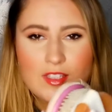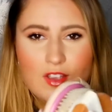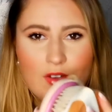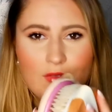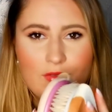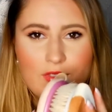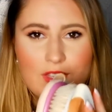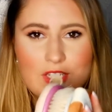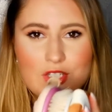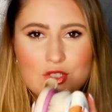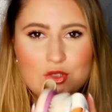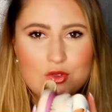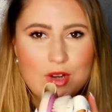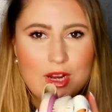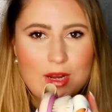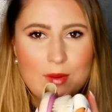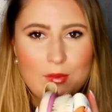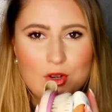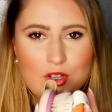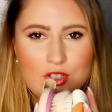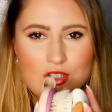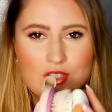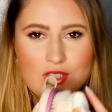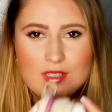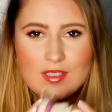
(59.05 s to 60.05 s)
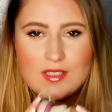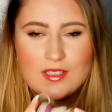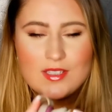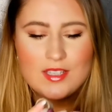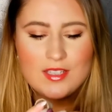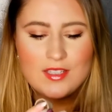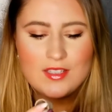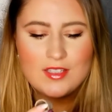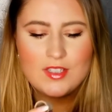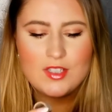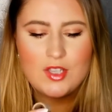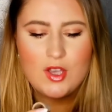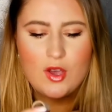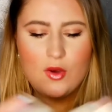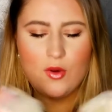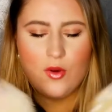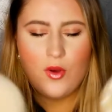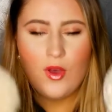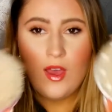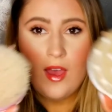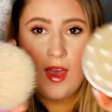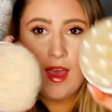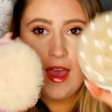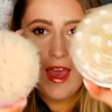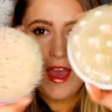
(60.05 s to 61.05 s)
of these dry brushes.
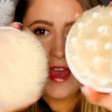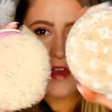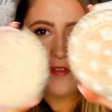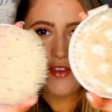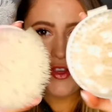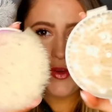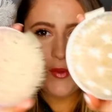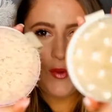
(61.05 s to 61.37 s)
So if